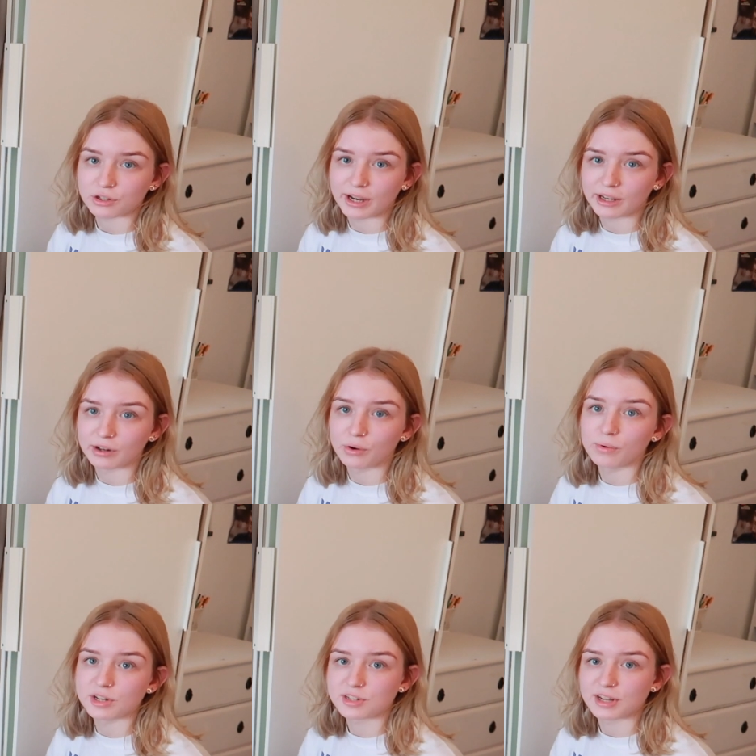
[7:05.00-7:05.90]
so I can
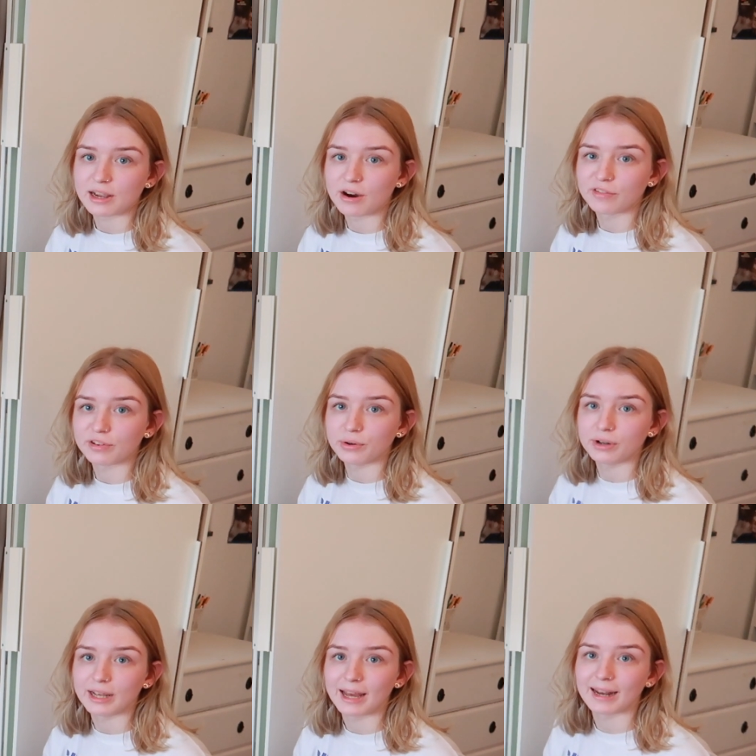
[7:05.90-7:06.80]
always take off the
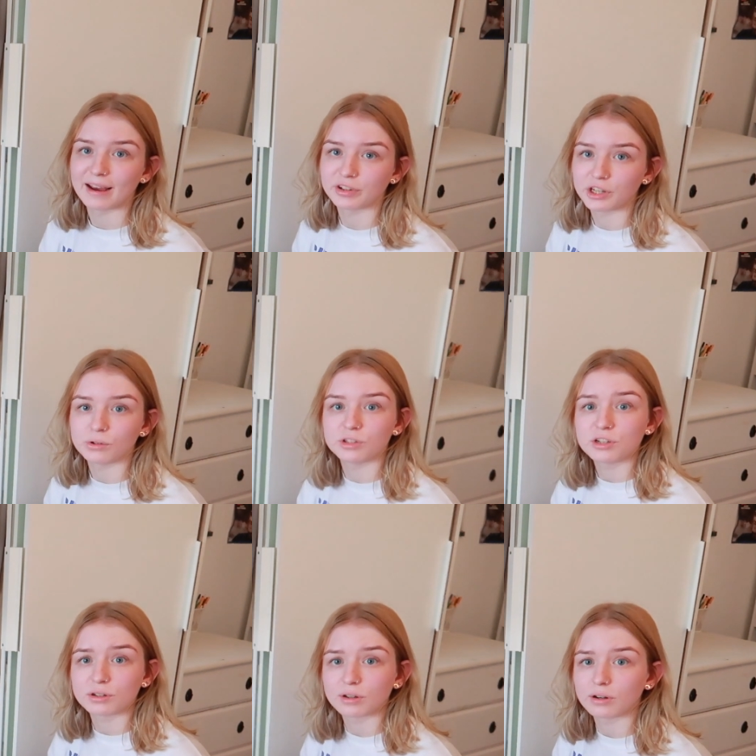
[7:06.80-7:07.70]
hoodie and have a cute
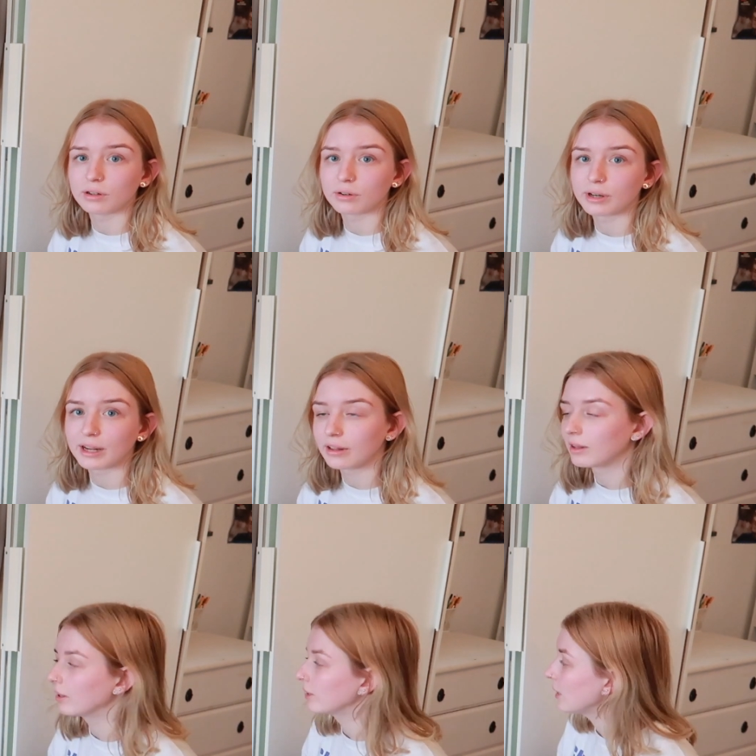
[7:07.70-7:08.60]
t-shirt on or anything like